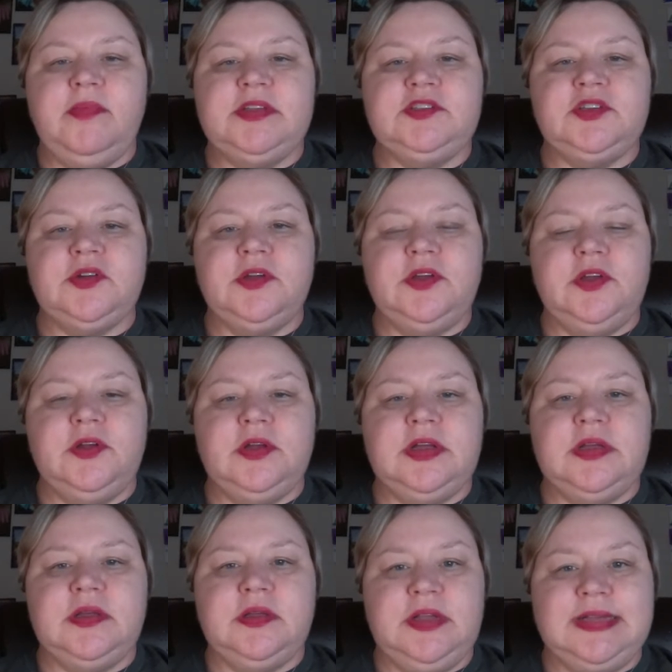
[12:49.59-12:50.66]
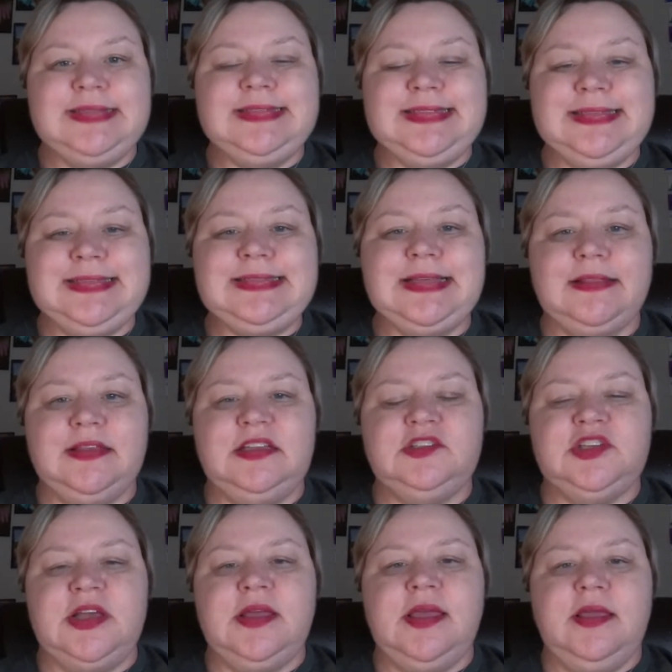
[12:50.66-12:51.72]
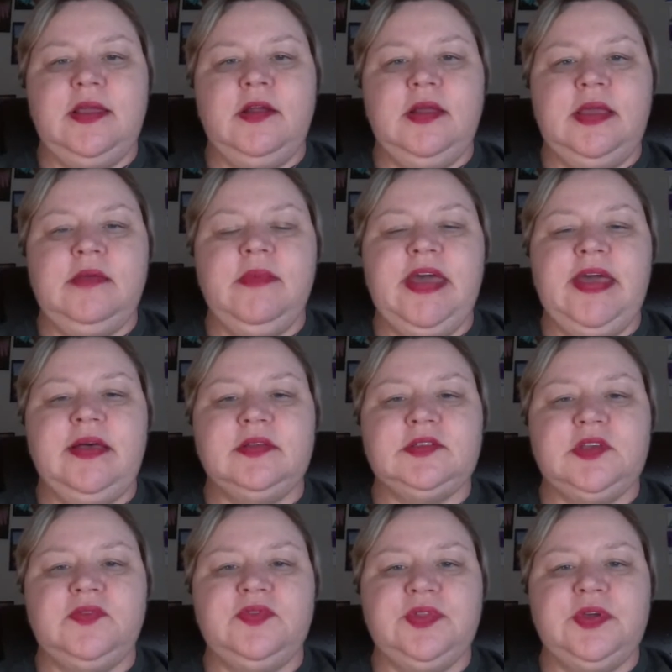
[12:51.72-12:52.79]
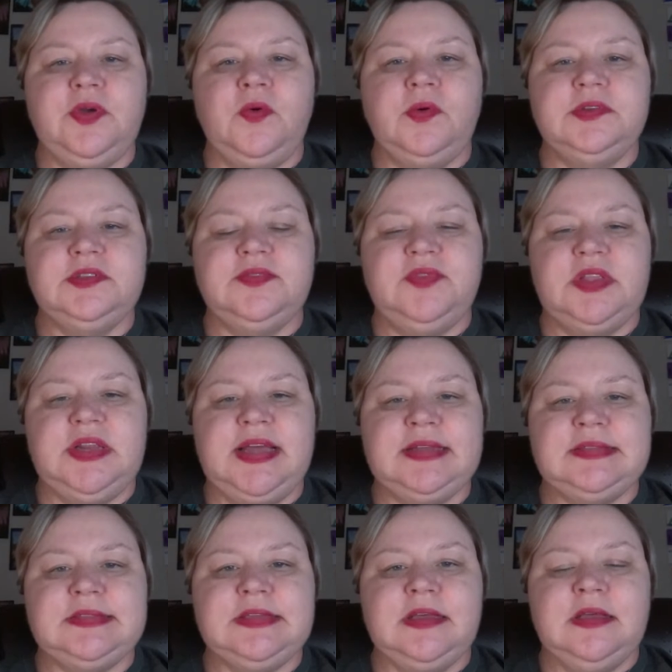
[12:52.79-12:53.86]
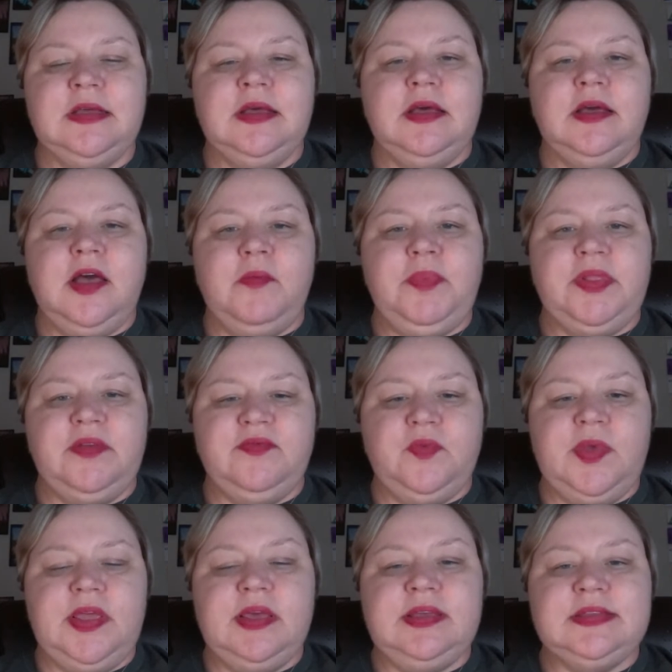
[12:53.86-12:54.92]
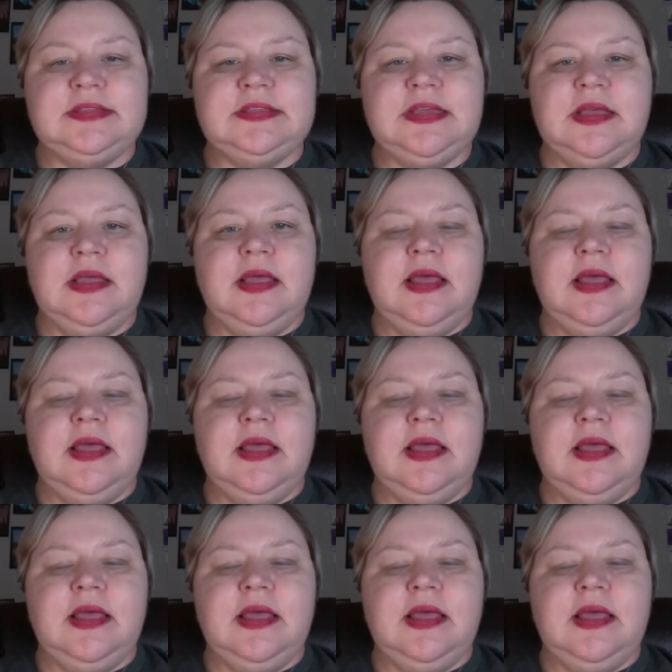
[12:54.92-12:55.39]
Be sure you're consistently checking your emails over the course of the next couple of weeks.